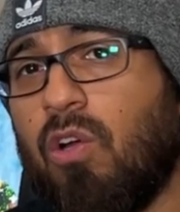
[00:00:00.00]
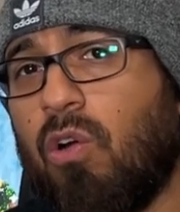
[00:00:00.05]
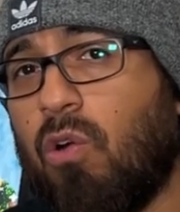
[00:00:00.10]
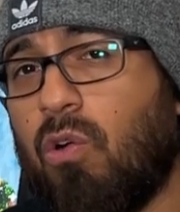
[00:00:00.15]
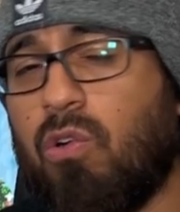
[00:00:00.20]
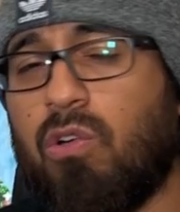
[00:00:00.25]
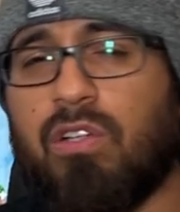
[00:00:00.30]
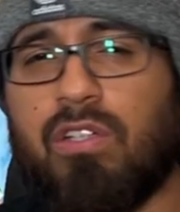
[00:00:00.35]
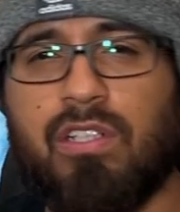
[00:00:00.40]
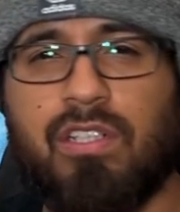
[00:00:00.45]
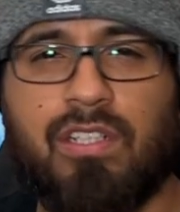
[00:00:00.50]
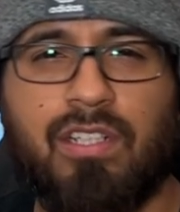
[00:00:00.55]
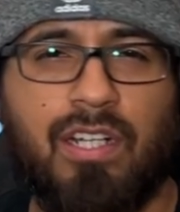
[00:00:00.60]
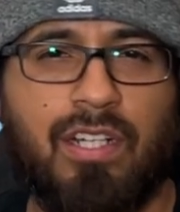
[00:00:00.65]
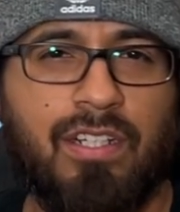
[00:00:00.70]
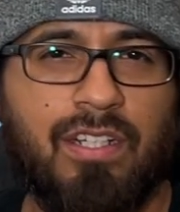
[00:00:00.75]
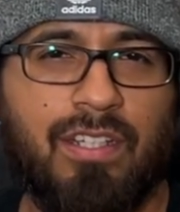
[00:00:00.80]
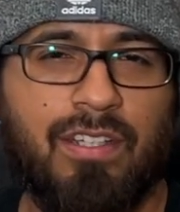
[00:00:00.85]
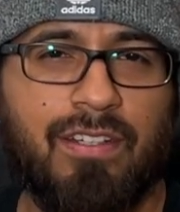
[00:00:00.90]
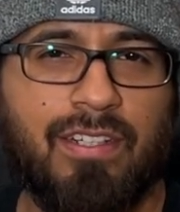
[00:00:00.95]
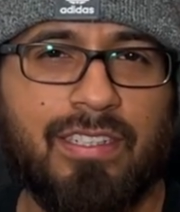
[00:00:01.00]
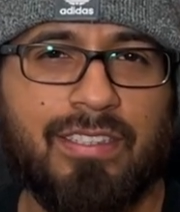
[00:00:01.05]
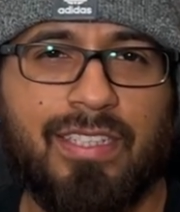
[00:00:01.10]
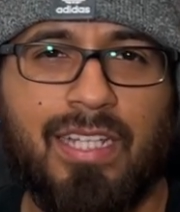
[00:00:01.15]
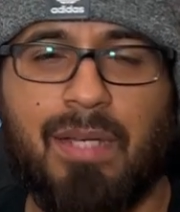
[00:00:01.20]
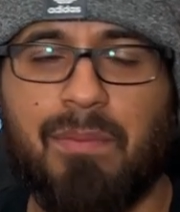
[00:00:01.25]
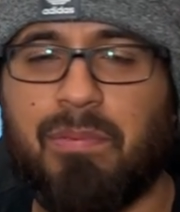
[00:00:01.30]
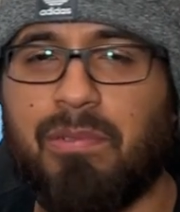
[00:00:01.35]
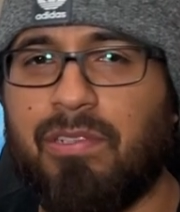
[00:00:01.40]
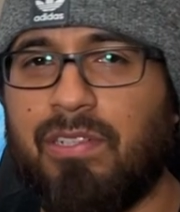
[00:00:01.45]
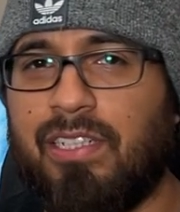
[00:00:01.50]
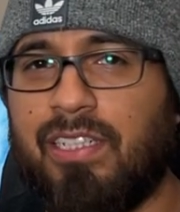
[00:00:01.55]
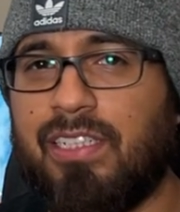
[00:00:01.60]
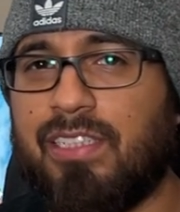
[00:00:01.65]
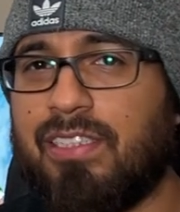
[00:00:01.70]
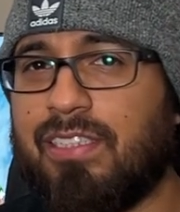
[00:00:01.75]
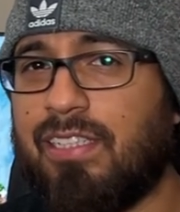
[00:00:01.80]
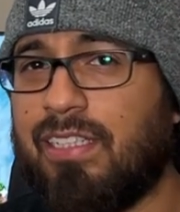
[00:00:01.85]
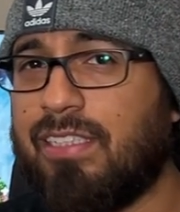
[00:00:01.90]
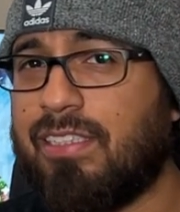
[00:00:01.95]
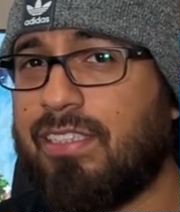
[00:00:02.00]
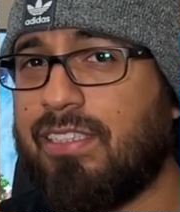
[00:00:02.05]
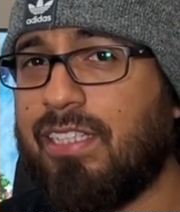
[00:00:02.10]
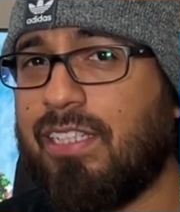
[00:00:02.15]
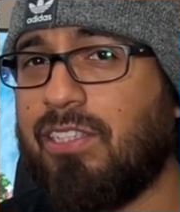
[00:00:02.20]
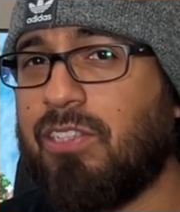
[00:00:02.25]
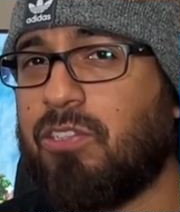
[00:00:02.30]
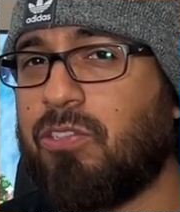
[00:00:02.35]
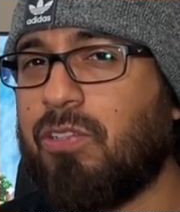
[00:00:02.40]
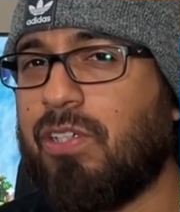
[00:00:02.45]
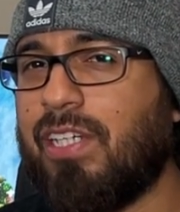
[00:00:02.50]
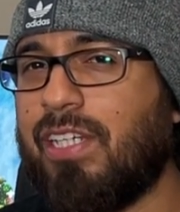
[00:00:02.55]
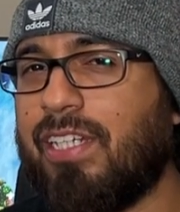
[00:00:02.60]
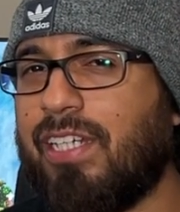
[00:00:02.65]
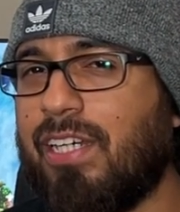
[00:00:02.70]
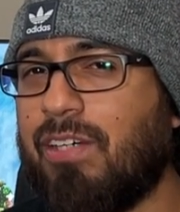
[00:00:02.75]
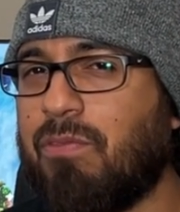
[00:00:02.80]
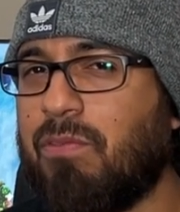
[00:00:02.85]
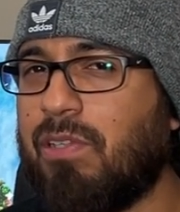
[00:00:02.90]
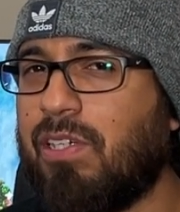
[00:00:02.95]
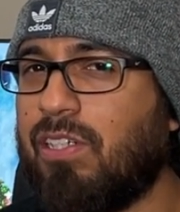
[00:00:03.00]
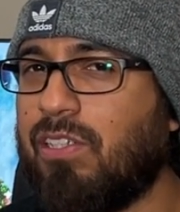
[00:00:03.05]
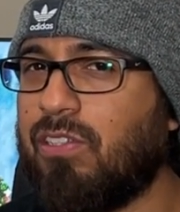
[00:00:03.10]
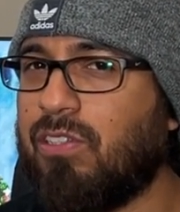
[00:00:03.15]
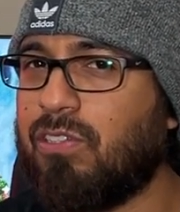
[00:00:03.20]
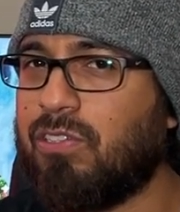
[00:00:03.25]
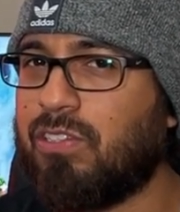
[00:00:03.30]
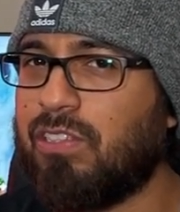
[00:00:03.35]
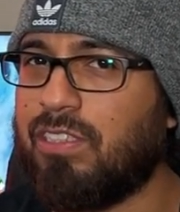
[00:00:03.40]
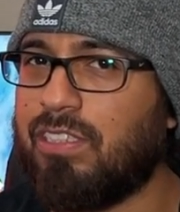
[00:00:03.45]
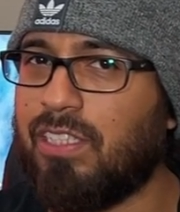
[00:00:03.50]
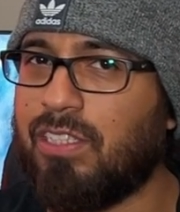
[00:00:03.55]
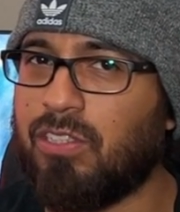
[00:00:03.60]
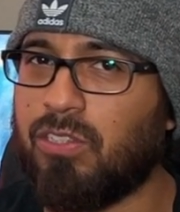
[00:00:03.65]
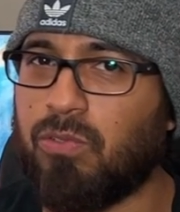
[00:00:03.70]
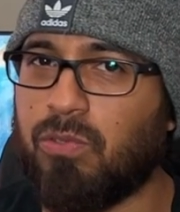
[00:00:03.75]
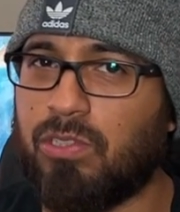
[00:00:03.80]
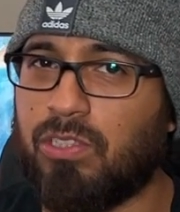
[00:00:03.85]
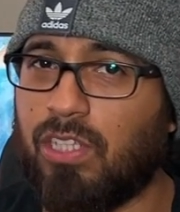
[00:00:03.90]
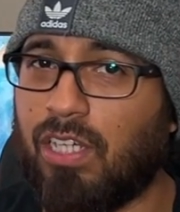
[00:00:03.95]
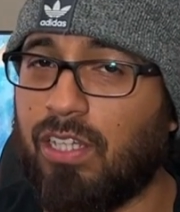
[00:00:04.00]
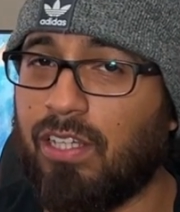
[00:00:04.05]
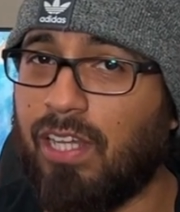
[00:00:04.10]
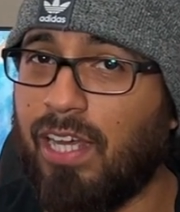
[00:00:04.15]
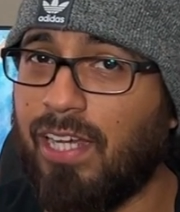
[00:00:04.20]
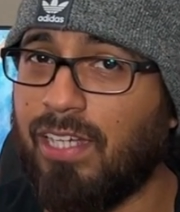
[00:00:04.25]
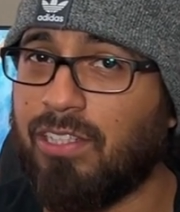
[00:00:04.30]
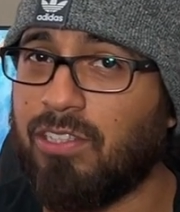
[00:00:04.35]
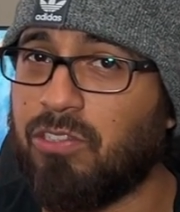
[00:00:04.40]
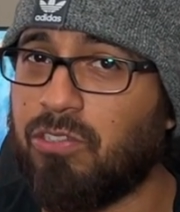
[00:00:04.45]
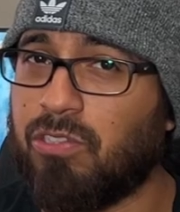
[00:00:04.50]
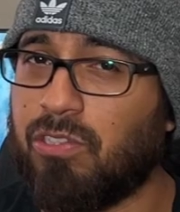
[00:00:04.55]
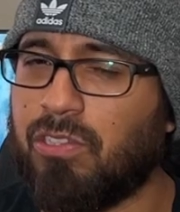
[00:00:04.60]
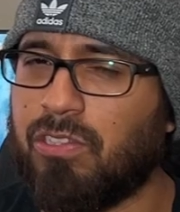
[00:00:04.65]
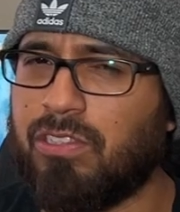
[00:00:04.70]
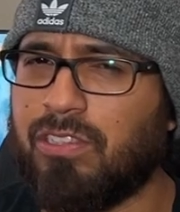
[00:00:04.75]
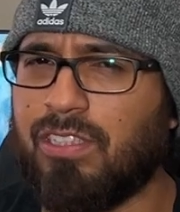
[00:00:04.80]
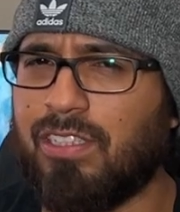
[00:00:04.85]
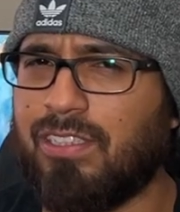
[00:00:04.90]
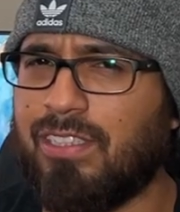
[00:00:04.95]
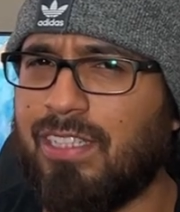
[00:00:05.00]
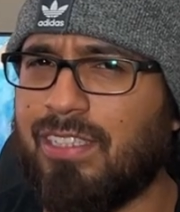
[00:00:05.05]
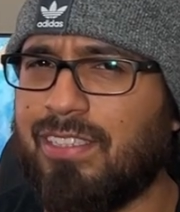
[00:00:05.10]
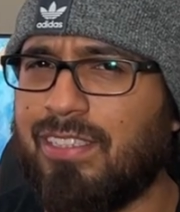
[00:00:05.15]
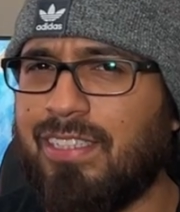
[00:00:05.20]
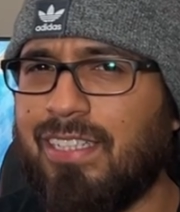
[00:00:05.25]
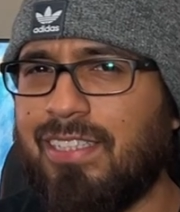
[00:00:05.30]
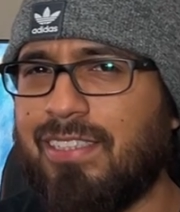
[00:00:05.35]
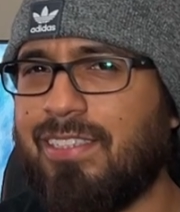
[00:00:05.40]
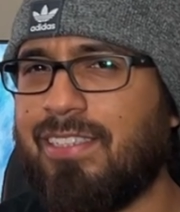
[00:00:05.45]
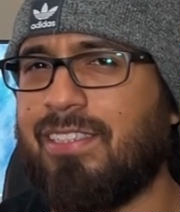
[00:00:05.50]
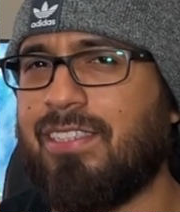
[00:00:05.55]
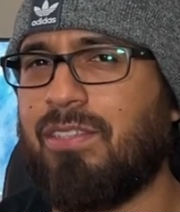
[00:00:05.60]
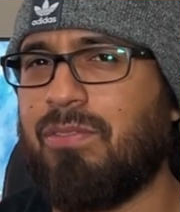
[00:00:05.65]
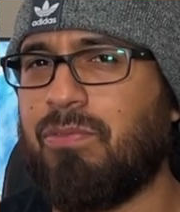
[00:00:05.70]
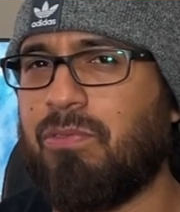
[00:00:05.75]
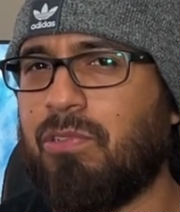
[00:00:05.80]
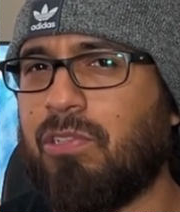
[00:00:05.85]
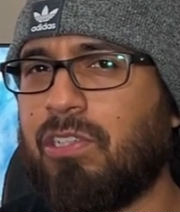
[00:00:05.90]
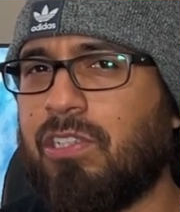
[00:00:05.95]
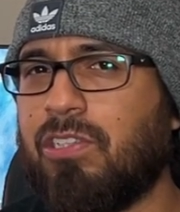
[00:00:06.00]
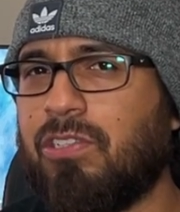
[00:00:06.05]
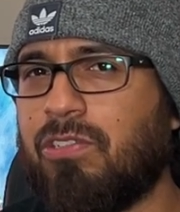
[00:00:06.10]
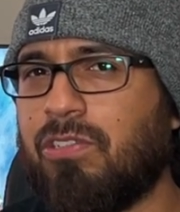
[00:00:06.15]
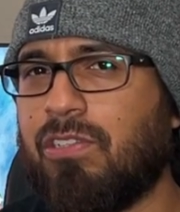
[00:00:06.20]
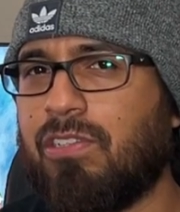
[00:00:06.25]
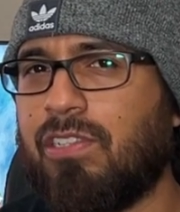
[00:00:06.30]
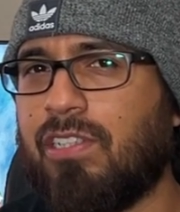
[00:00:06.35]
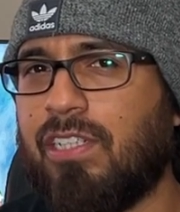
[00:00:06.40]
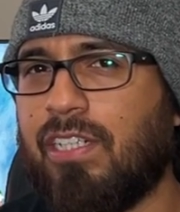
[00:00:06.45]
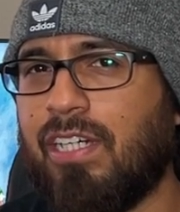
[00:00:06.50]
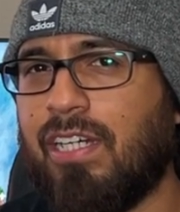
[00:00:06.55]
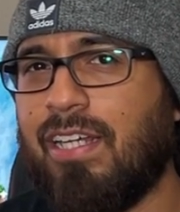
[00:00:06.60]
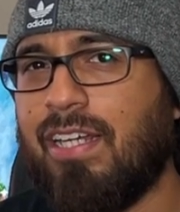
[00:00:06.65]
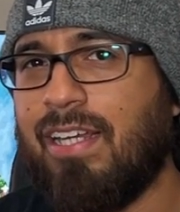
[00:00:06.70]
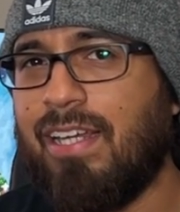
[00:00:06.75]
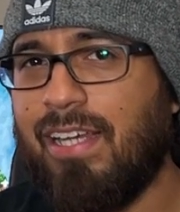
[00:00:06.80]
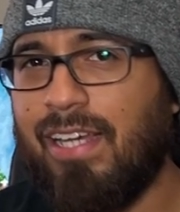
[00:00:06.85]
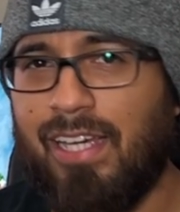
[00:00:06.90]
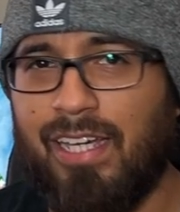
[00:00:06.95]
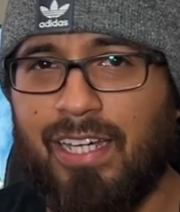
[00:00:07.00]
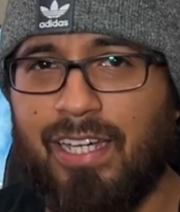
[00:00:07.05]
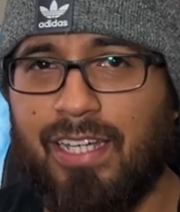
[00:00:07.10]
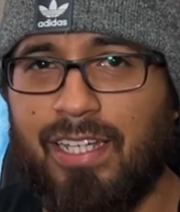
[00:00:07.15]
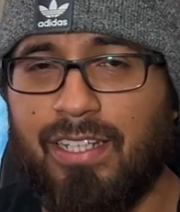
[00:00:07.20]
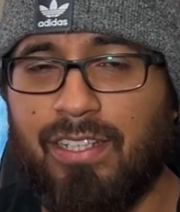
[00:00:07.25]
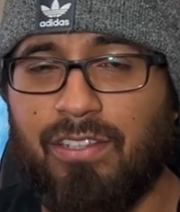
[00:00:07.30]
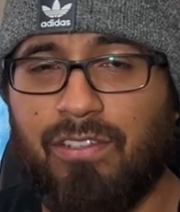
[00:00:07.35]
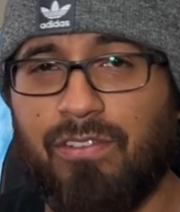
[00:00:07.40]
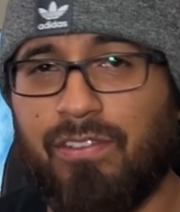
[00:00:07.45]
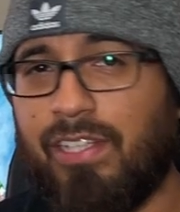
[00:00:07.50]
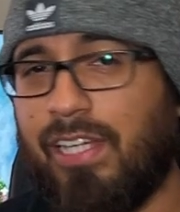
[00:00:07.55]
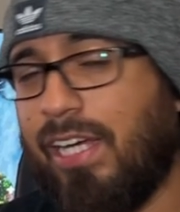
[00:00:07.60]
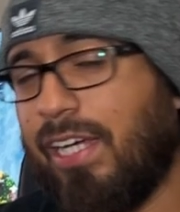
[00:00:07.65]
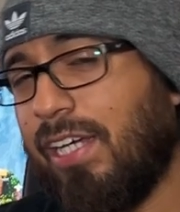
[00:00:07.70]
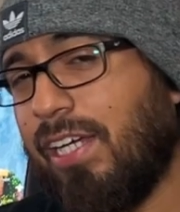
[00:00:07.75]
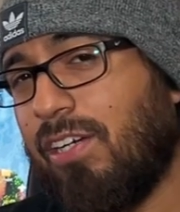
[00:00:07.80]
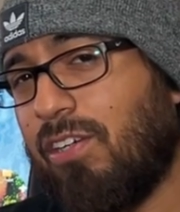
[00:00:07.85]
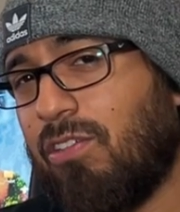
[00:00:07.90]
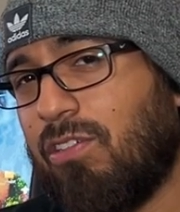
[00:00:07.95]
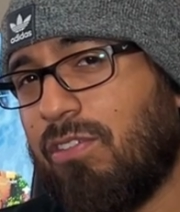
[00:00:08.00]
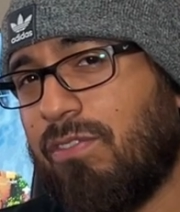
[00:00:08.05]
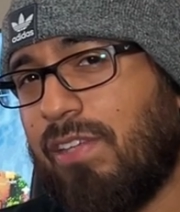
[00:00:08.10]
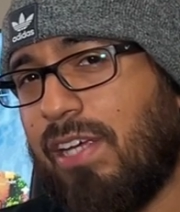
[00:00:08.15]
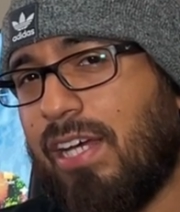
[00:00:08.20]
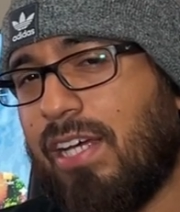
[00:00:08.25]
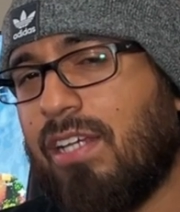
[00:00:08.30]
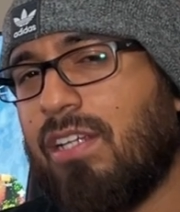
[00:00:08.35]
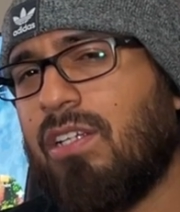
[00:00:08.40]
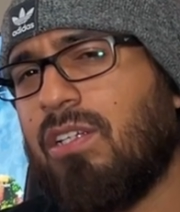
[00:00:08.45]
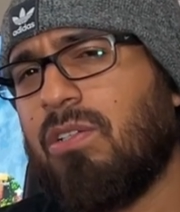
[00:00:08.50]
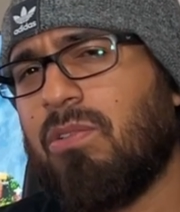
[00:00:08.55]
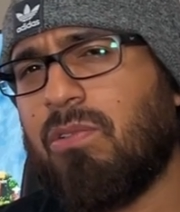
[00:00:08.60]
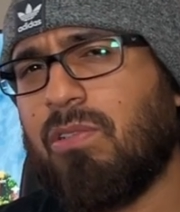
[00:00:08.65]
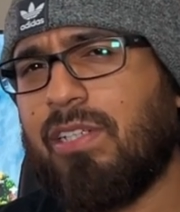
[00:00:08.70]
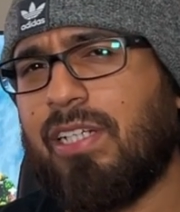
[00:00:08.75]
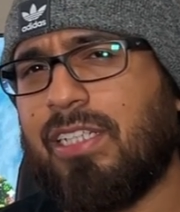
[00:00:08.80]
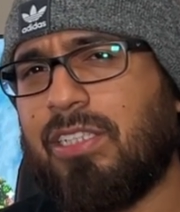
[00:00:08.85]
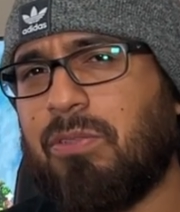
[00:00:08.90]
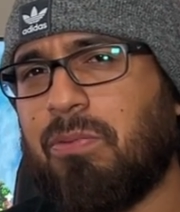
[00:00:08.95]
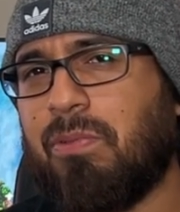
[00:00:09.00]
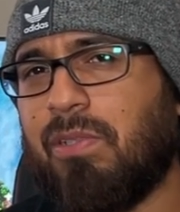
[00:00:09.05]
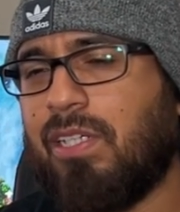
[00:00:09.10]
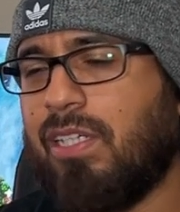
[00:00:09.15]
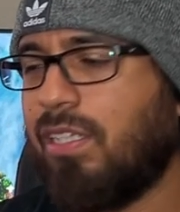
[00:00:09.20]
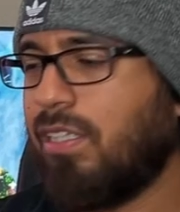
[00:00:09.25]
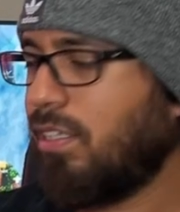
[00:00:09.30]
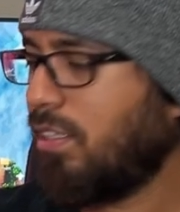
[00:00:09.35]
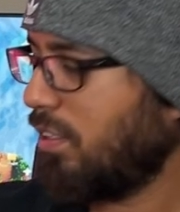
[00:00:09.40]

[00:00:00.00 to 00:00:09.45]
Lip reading: Or another example is, let's say you're trying to get one of those Nintendo Switch Online controllers, such as the N64 controller, and you can't get a hold of that? Well, guess what?